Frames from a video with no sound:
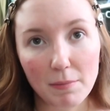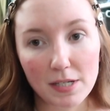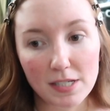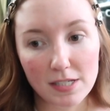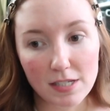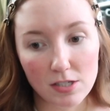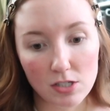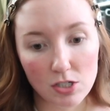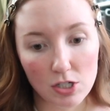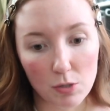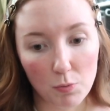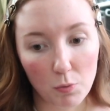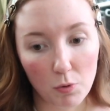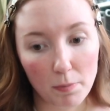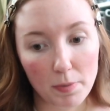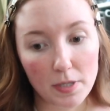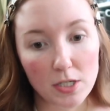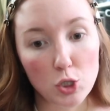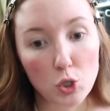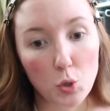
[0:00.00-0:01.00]
My sister
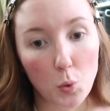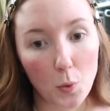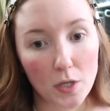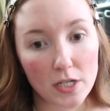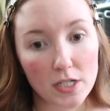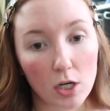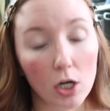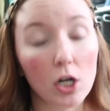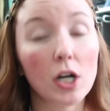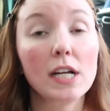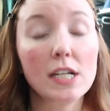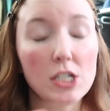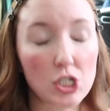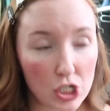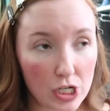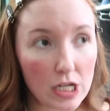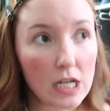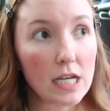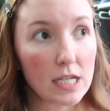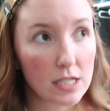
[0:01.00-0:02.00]
will be 20, or is
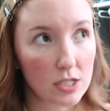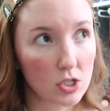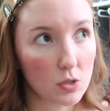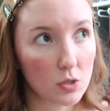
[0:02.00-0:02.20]
she is